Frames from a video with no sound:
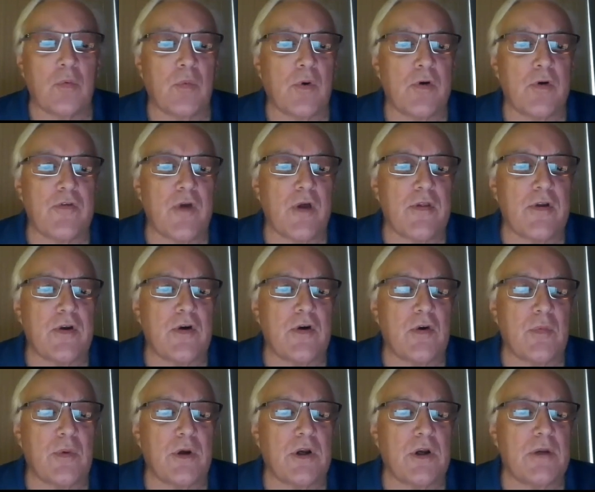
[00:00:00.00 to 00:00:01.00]
Where's all the code
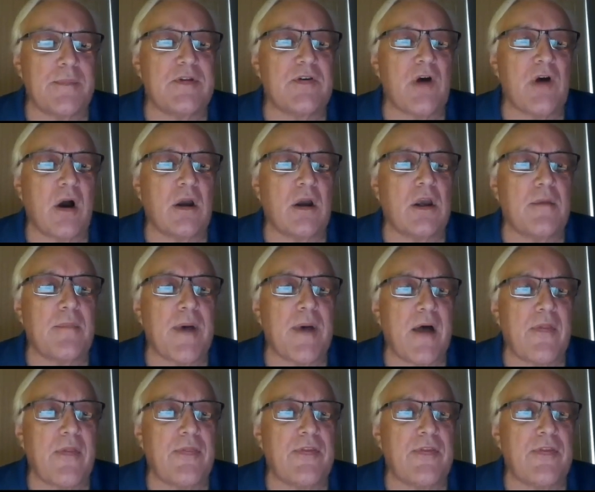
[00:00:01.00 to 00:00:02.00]
we're going to be talking
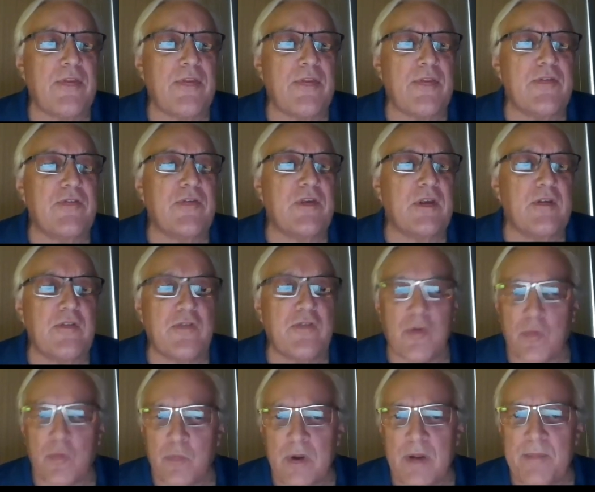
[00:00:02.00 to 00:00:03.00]
about? This is
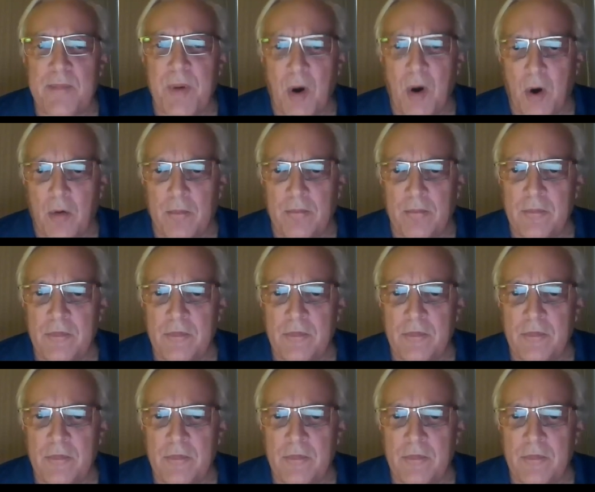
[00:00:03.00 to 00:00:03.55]
the repo.